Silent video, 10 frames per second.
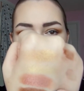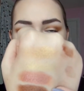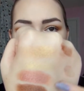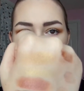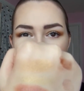
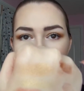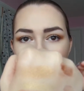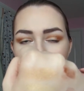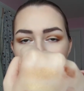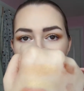brown
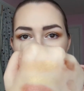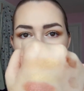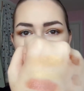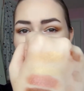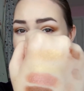
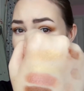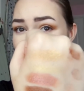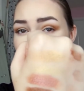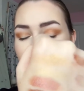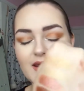are a lot
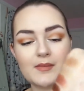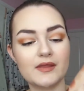more creamy